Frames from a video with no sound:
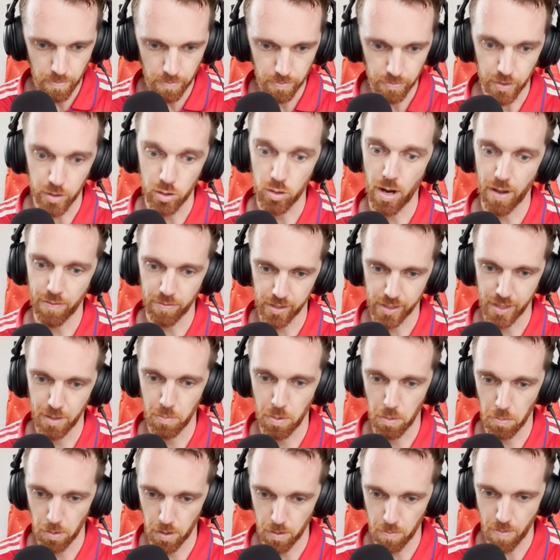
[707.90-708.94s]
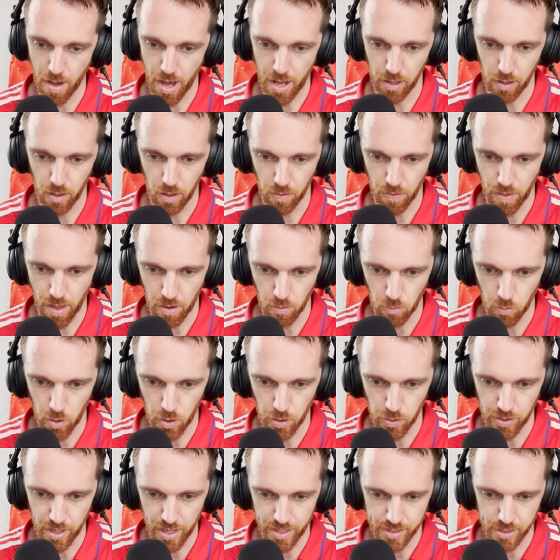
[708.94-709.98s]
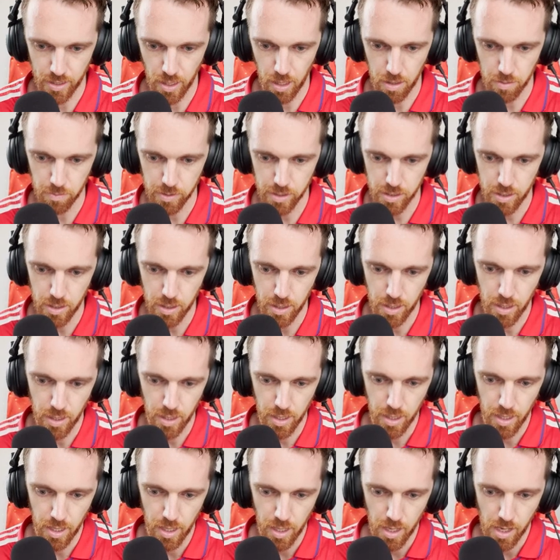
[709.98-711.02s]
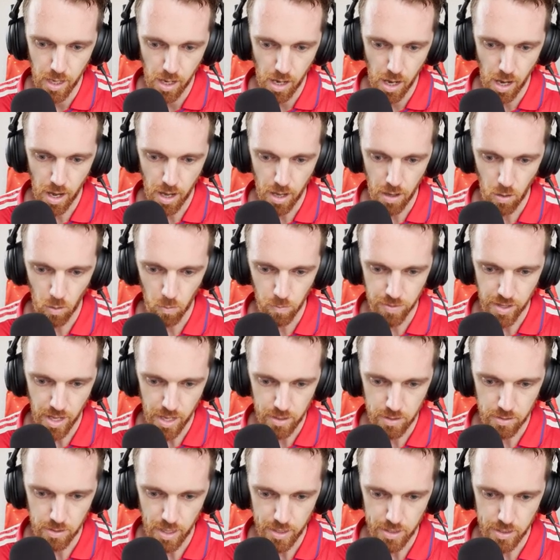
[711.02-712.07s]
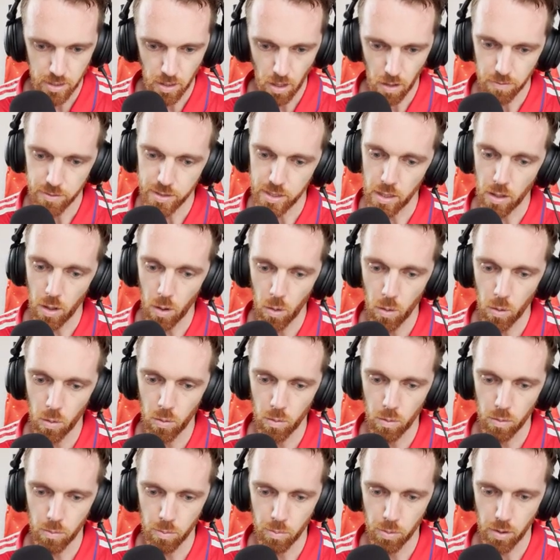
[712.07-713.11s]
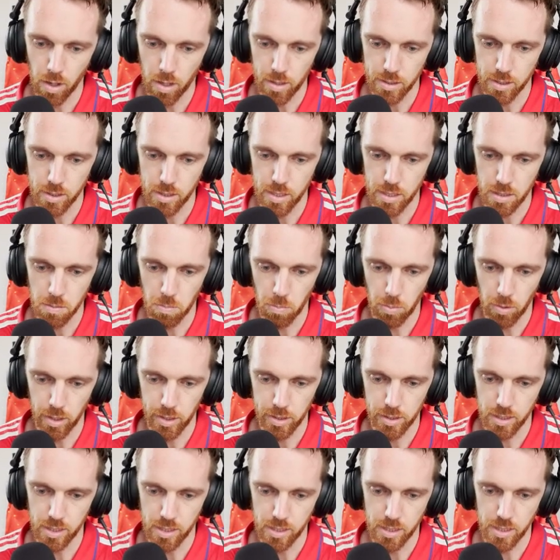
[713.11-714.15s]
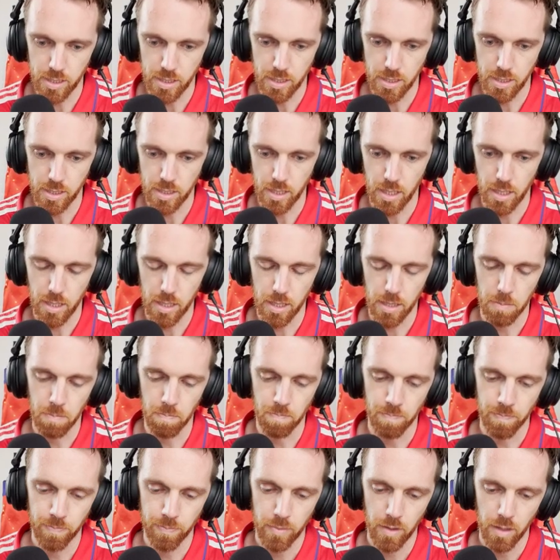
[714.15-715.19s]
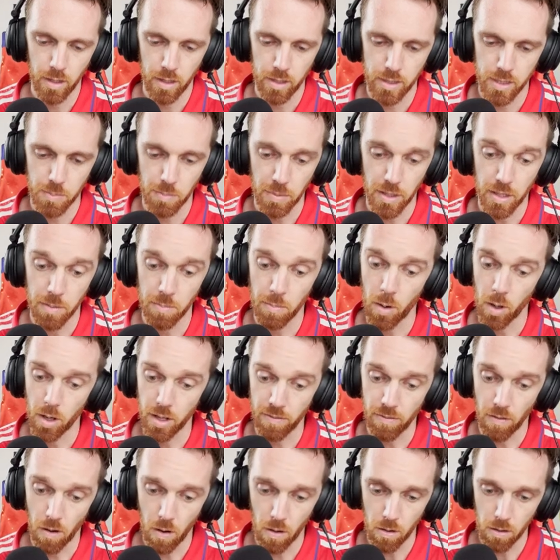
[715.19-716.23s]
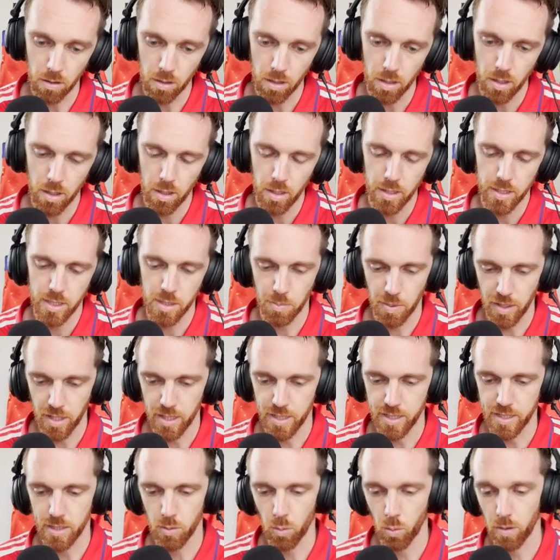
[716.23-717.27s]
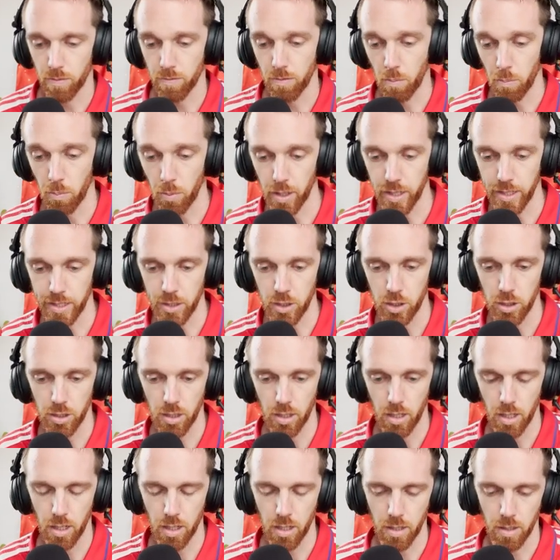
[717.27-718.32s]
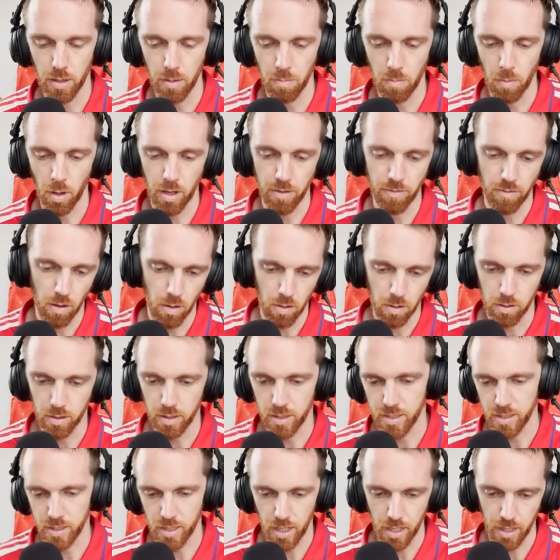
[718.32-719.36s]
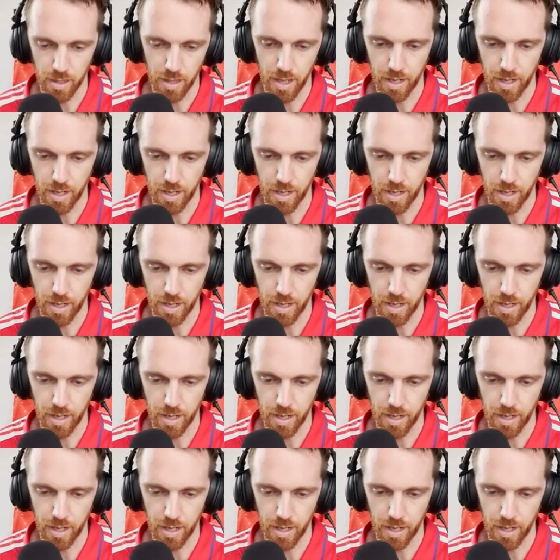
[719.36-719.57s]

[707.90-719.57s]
traffic can be pretty bad along that road at times. I hope that solves it. Oh, across this bridge, this is Spian Monivong. Spian is the word for bridge. Monivong is kind of that